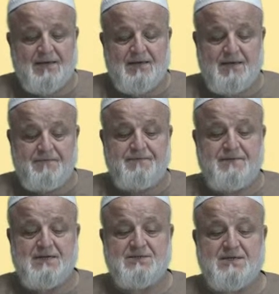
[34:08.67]
If
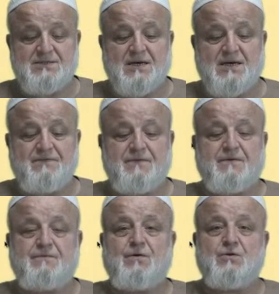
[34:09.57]
najasa
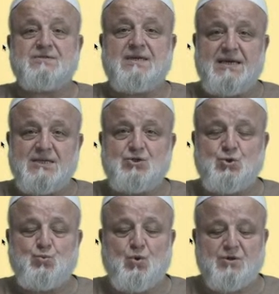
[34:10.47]
khafifa falls
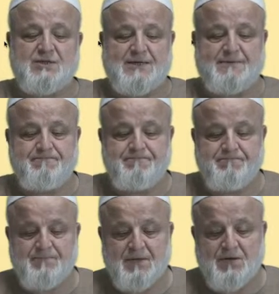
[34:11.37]
into water
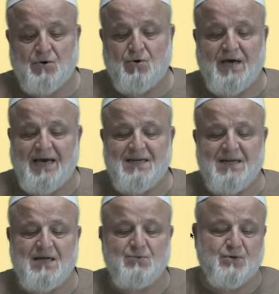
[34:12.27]
or any
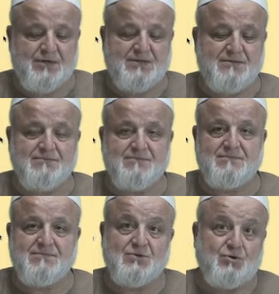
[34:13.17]
liquid,
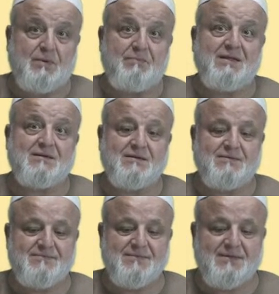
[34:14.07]
could be milk,
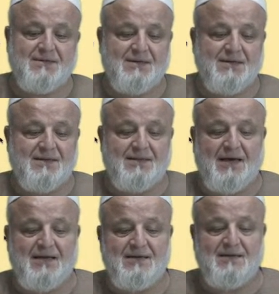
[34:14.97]

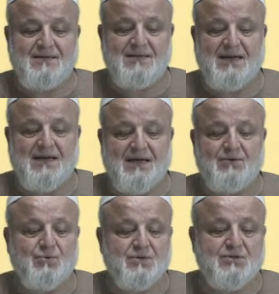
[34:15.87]
then that
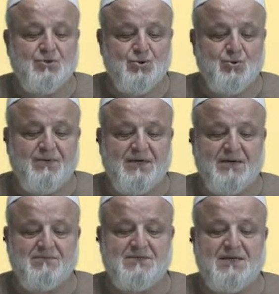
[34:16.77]
liquid too
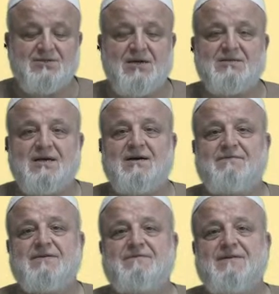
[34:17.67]
becomes najasa
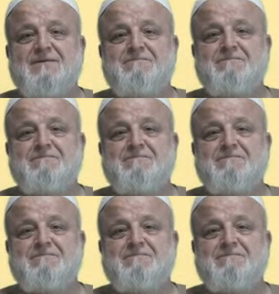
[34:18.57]
khafifa.